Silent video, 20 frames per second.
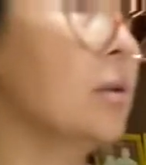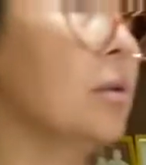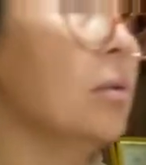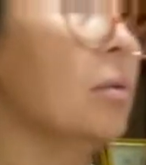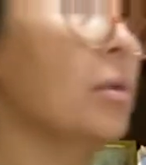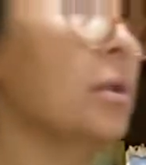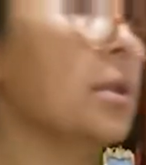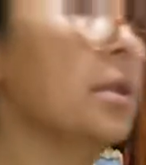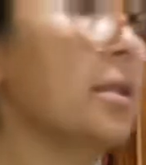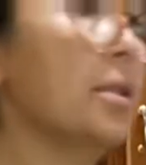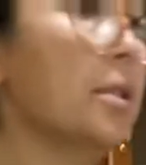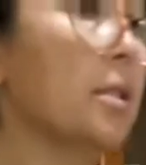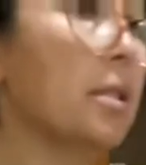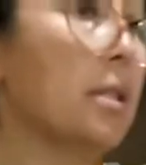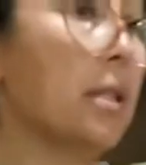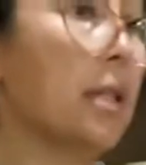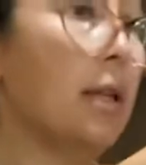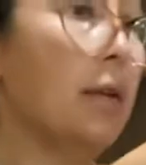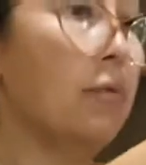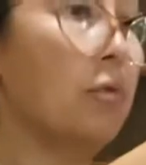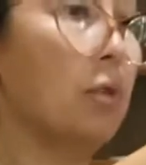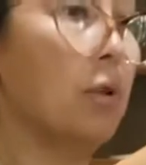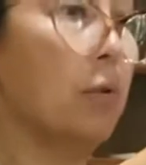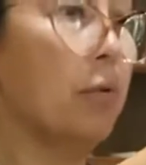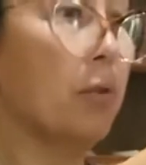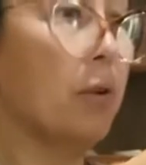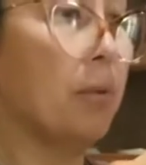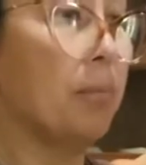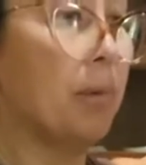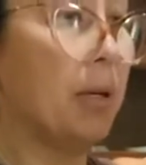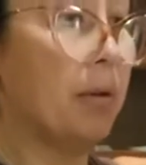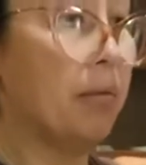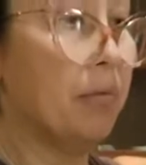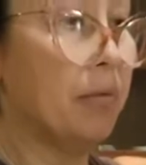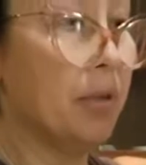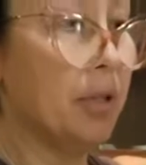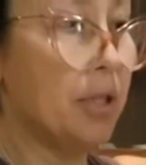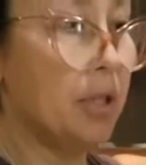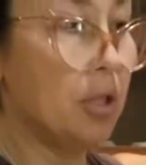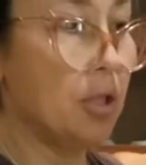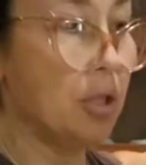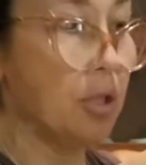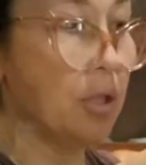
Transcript: was just left over in my fridge.